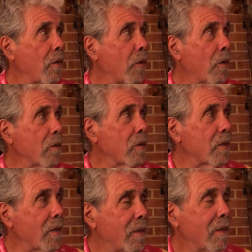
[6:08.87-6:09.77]

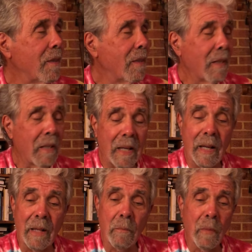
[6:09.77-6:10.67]
yolks,
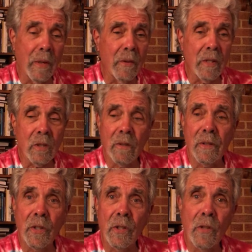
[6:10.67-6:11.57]
and Mother is
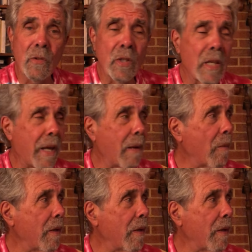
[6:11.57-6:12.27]
going to use them